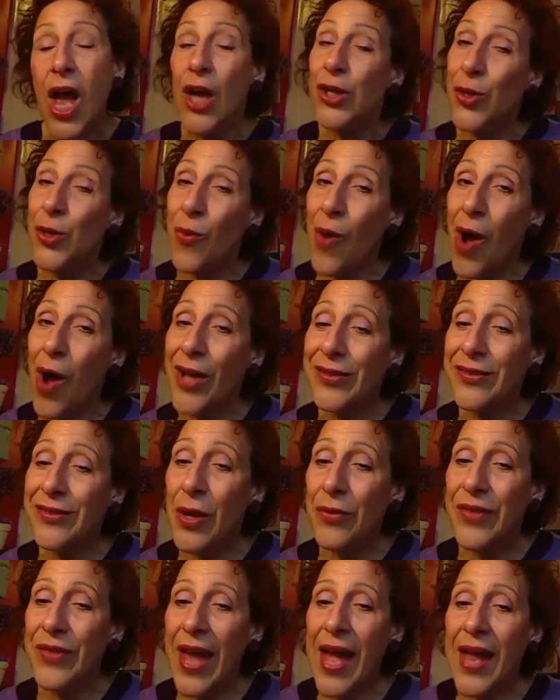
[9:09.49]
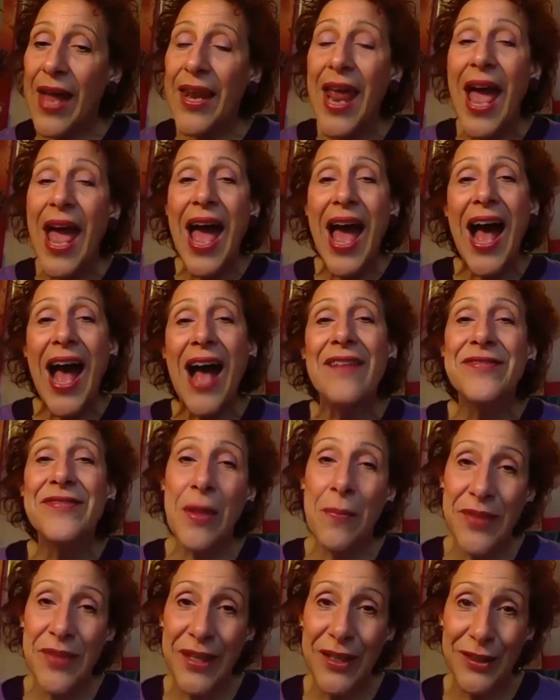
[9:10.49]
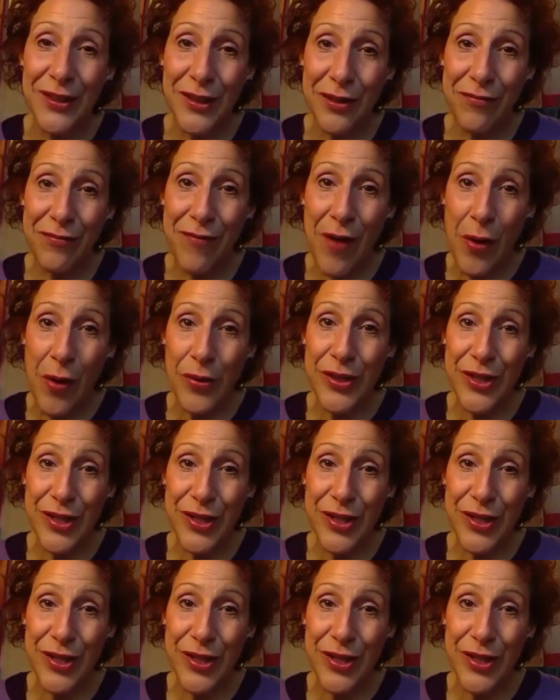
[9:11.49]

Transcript: you also then have something to look forward to.